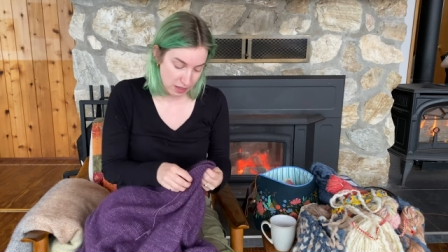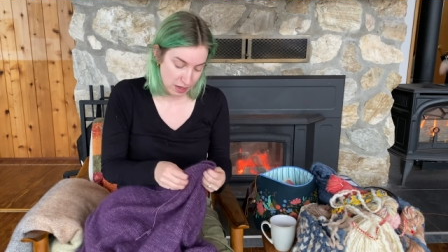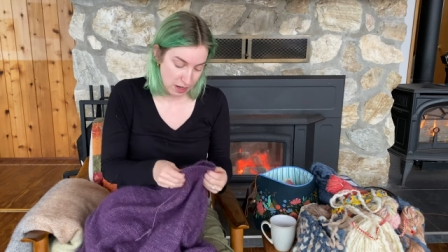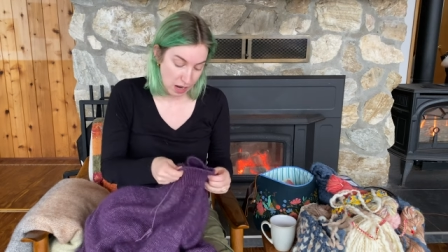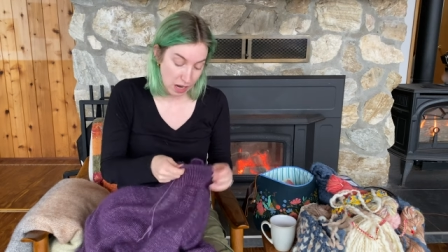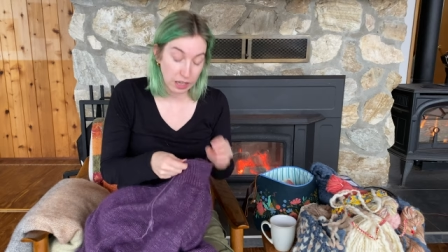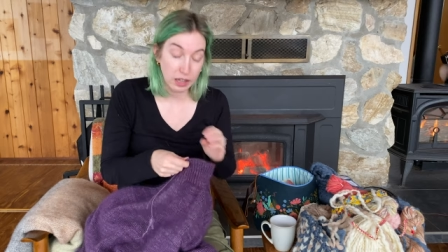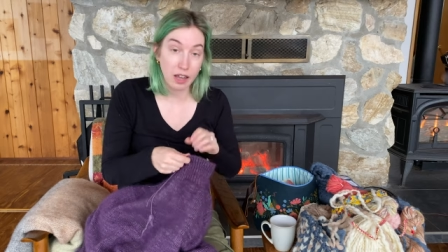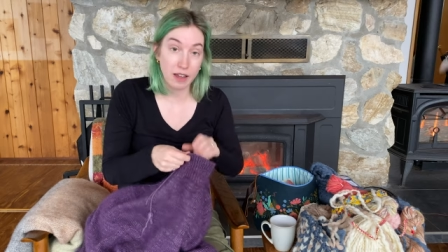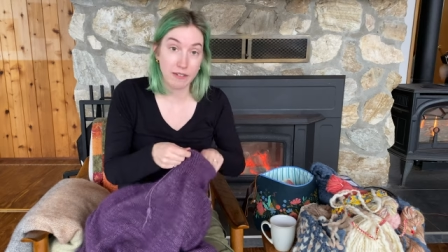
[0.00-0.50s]
I
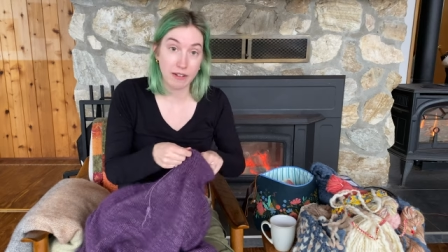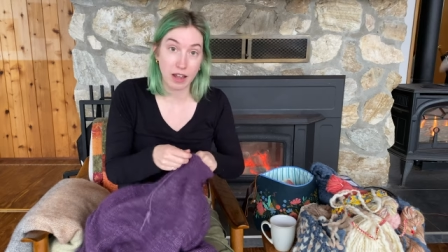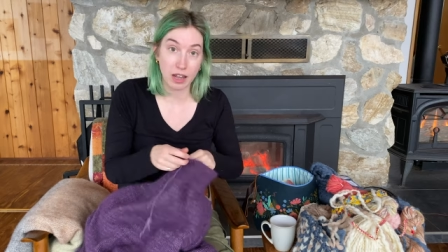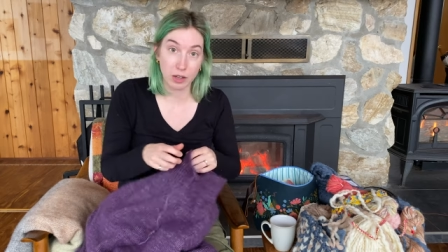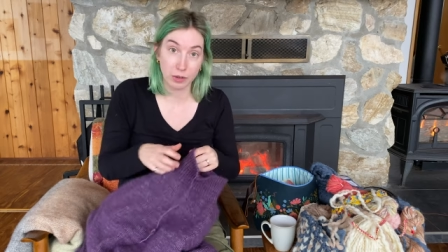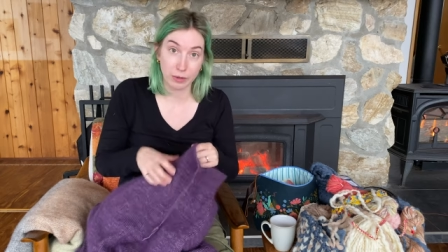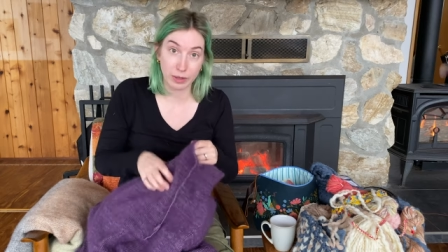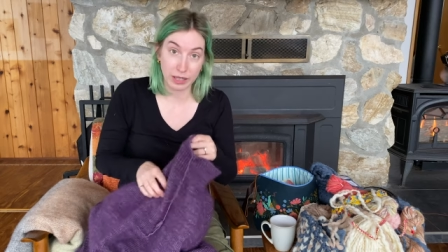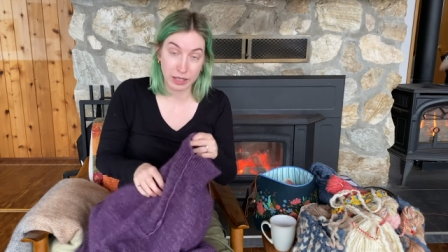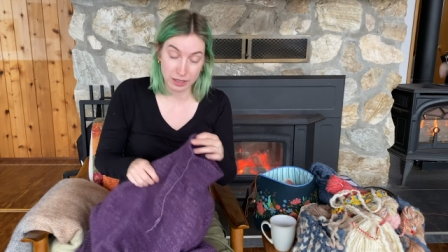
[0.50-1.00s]
love
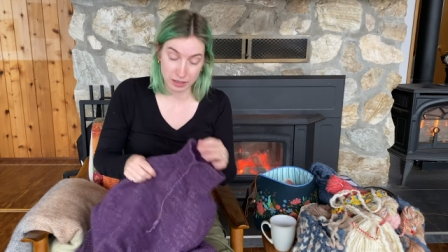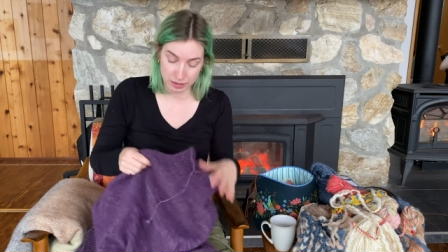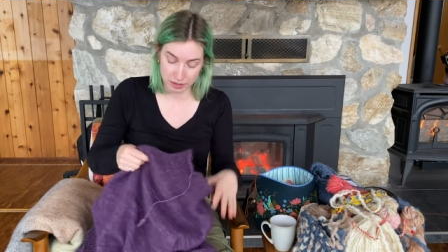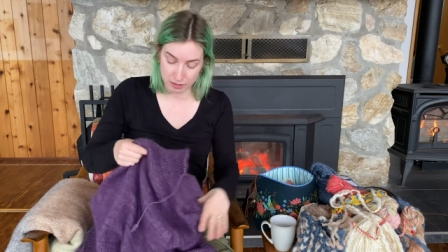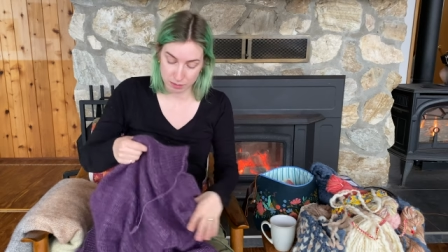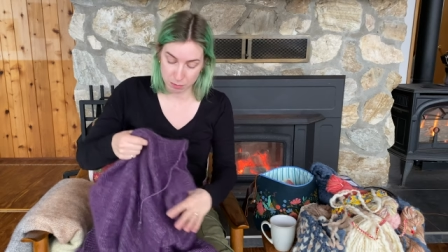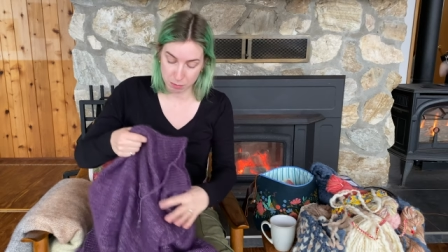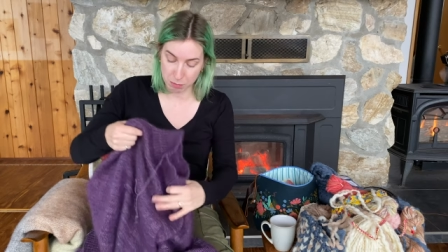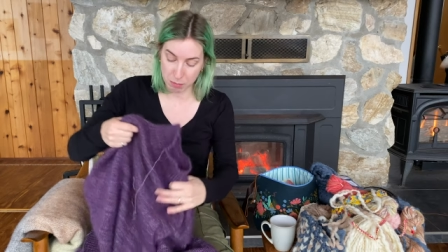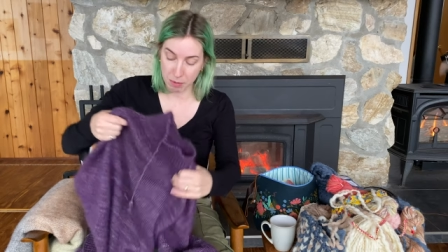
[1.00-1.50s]

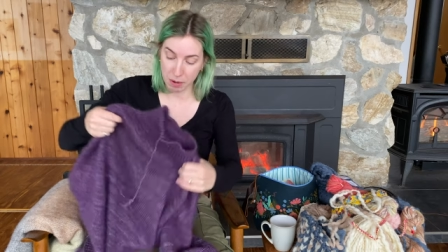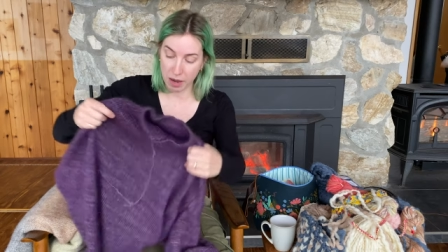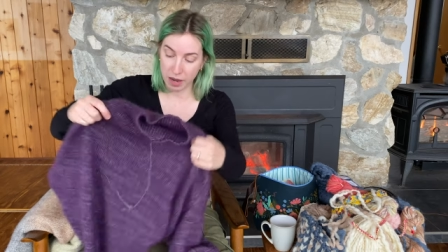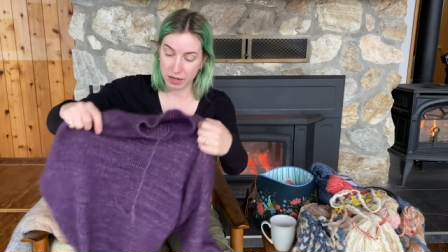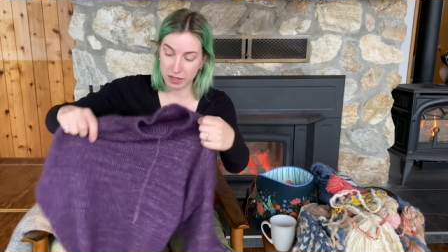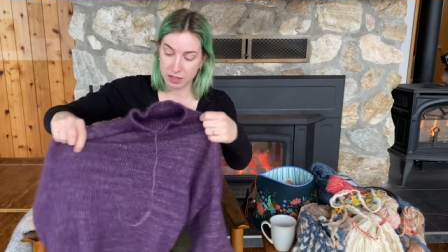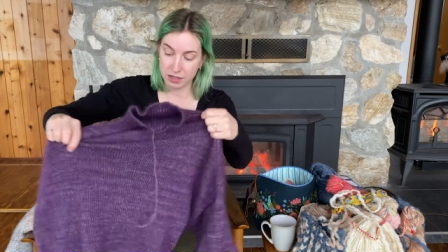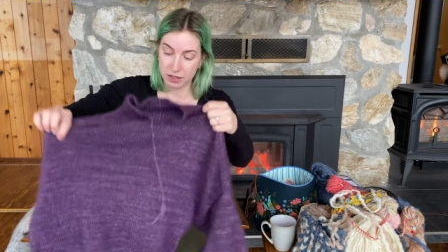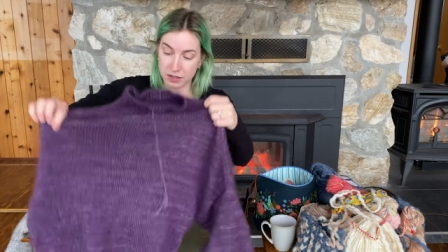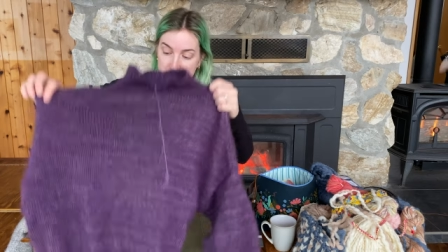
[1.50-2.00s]
Halloween,
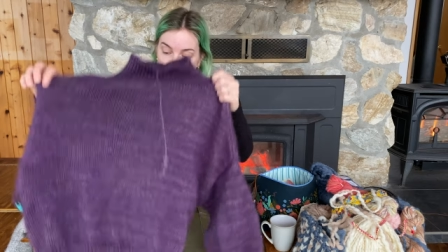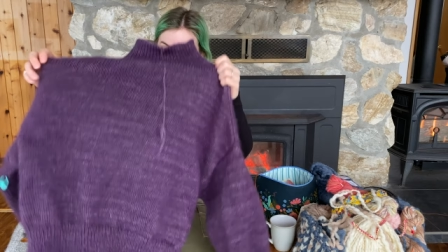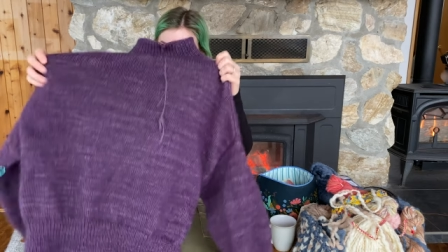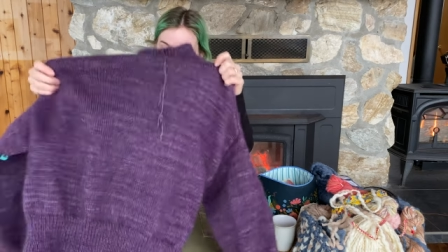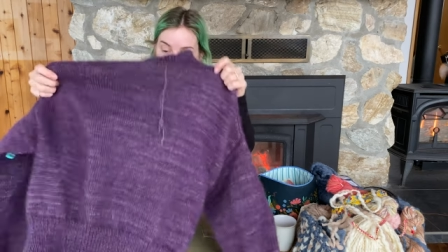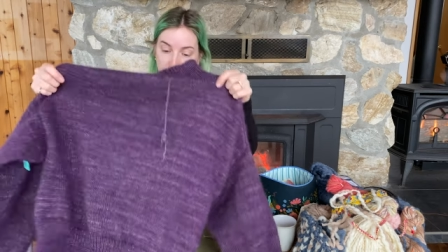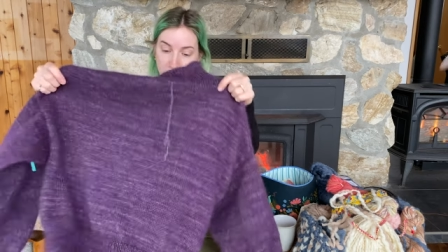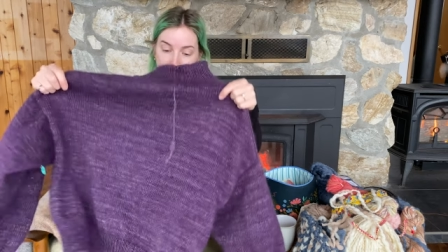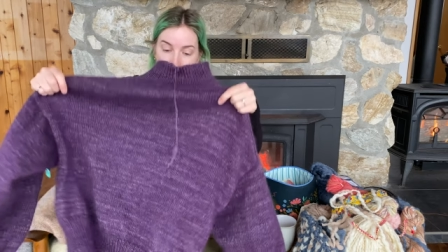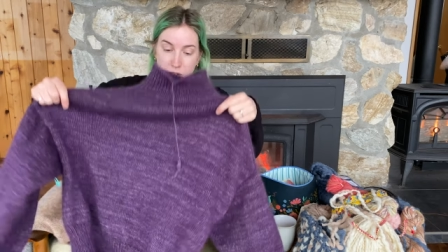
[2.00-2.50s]
but due
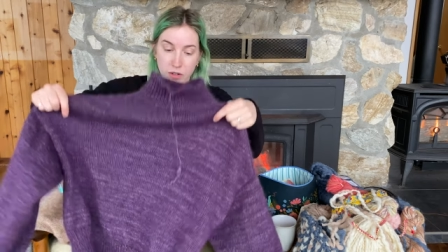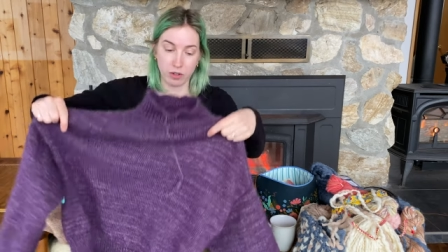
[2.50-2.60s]
to the,